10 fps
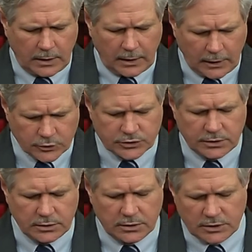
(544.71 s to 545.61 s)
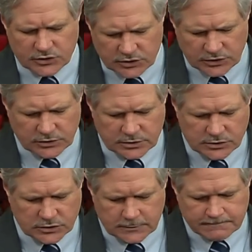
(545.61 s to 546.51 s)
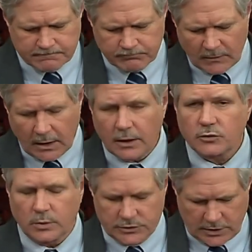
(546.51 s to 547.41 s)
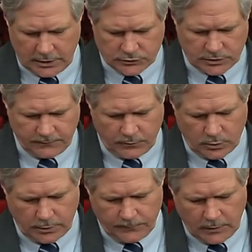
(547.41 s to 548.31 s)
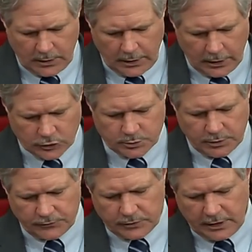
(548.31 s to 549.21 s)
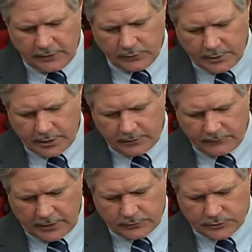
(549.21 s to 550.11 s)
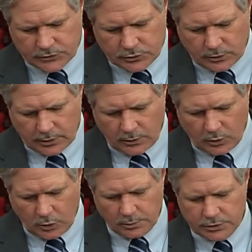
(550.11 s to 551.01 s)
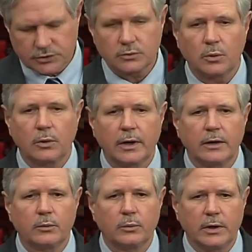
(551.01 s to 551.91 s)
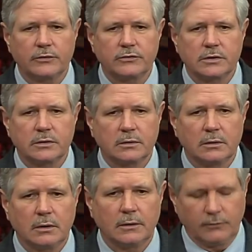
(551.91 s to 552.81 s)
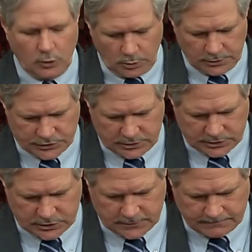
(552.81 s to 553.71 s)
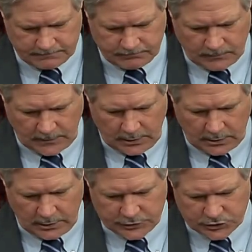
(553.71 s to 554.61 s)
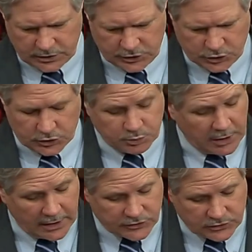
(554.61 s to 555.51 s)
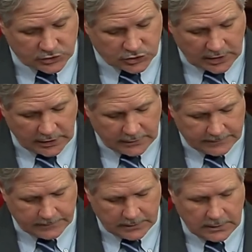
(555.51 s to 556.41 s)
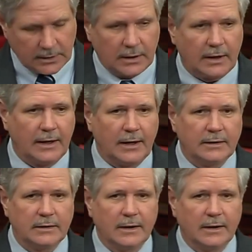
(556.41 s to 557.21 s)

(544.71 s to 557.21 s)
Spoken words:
housing assistance as well as housing eligible for Native American veterans who are homeless or at risk of homelessness. Our legislation has passed the Senate, and